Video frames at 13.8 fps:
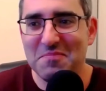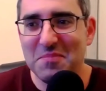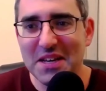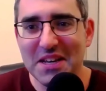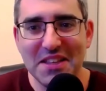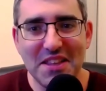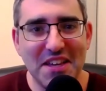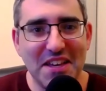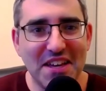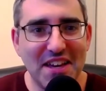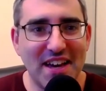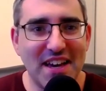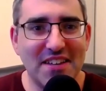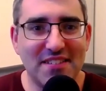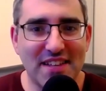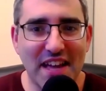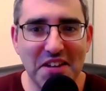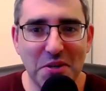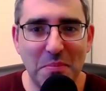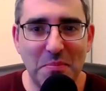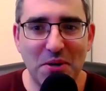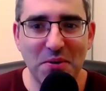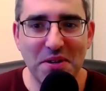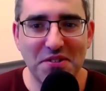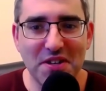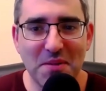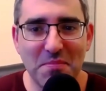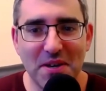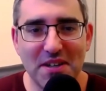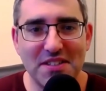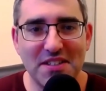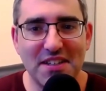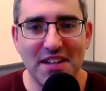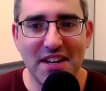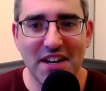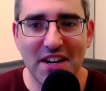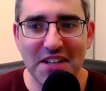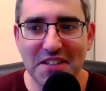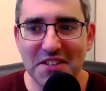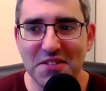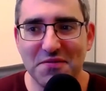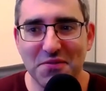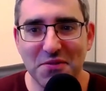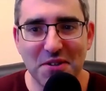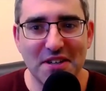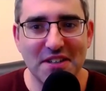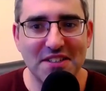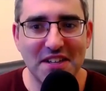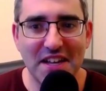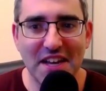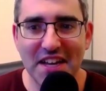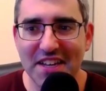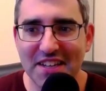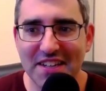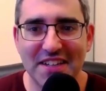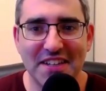the stand-up pro-Israel person in Ireland for today.